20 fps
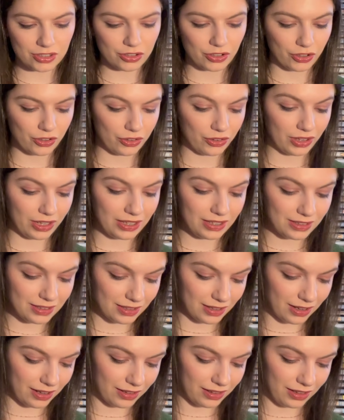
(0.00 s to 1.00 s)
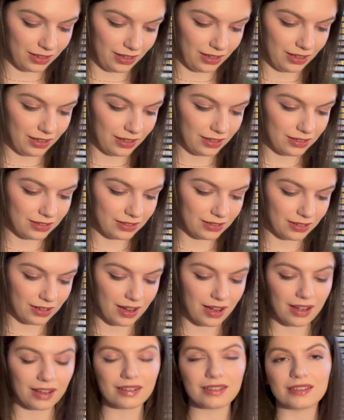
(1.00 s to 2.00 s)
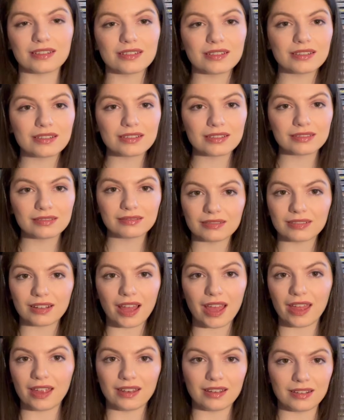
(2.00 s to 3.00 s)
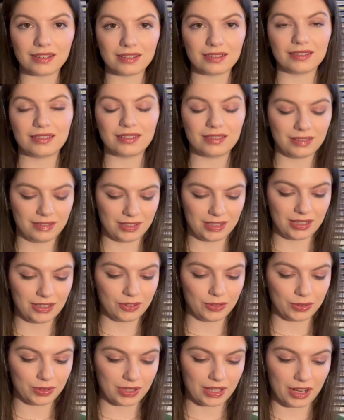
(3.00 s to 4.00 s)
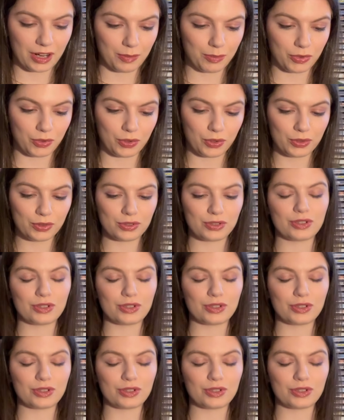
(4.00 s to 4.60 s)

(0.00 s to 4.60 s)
So these are the artists and singles that I bought.